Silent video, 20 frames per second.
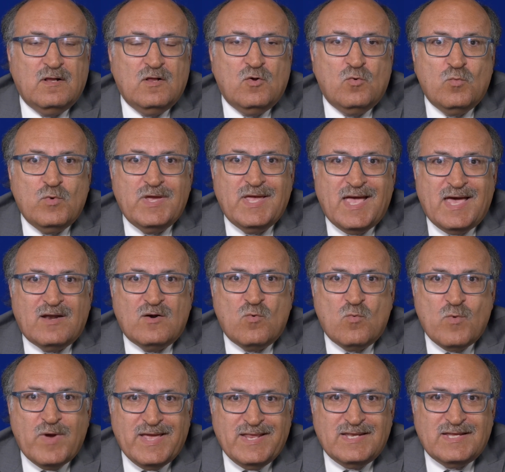we had a
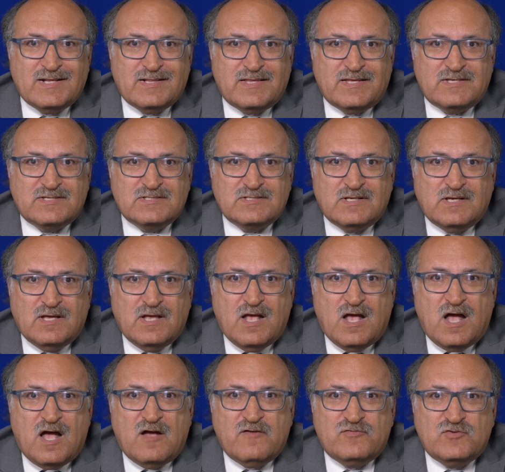waiting list
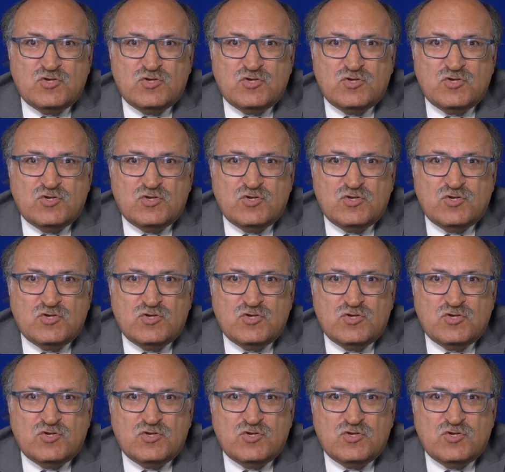of